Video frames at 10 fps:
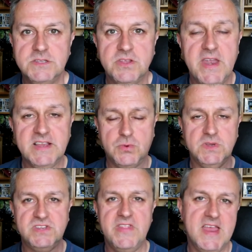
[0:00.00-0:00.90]
So the next
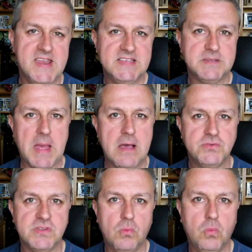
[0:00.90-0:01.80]
question then is
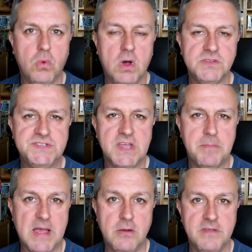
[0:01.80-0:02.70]
about what
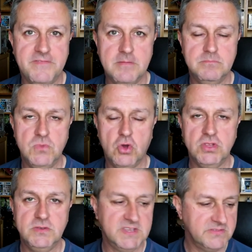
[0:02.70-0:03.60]
about if I'm not
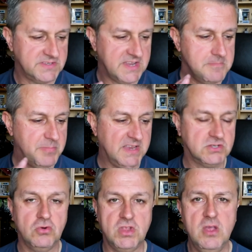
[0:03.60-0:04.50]
using the same
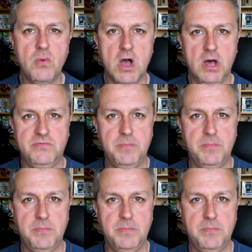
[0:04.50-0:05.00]
Pixhawk you are?